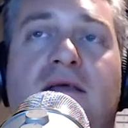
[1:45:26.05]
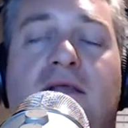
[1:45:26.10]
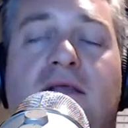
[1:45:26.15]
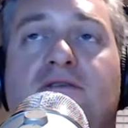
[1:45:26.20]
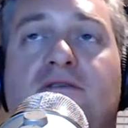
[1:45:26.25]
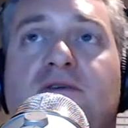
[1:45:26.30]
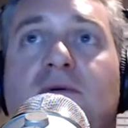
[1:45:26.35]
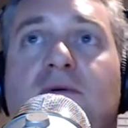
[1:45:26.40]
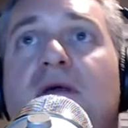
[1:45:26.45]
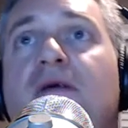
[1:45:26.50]

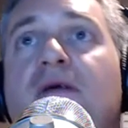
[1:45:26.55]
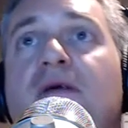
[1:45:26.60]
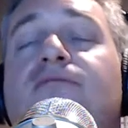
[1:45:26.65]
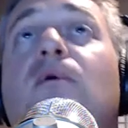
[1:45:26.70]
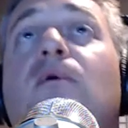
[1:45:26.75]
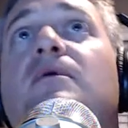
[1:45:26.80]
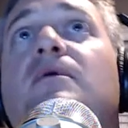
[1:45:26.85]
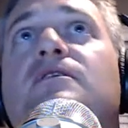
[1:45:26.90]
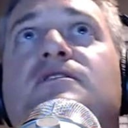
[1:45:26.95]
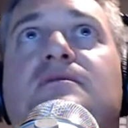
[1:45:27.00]
so if
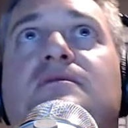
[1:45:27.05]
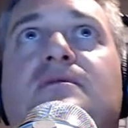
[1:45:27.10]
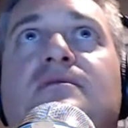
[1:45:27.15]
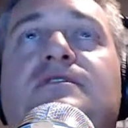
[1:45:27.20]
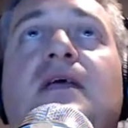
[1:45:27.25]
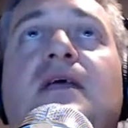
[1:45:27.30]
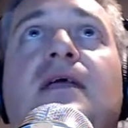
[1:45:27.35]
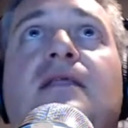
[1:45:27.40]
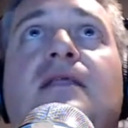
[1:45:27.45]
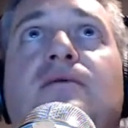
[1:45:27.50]
we were to just
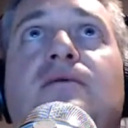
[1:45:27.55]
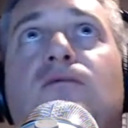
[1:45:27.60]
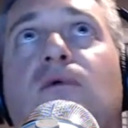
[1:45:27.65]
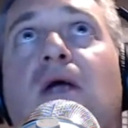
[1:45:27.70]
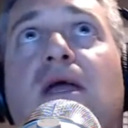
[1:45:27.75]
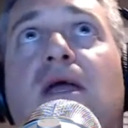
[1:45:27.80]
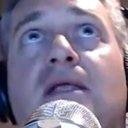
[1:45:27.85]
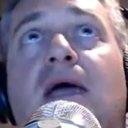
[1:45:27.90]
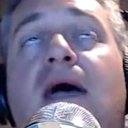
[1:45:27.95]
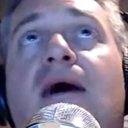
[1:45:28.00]
say that
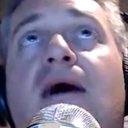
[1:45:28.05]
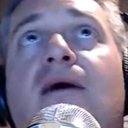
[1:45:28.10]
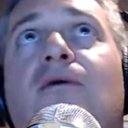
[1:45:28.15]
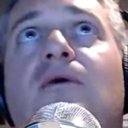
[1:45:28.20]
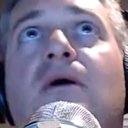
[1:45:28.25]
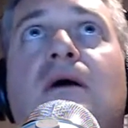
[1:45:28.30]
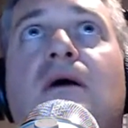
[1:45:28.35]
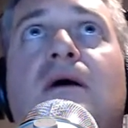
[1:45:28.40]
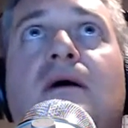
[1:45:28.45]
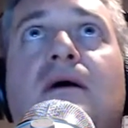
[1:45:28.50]
right now,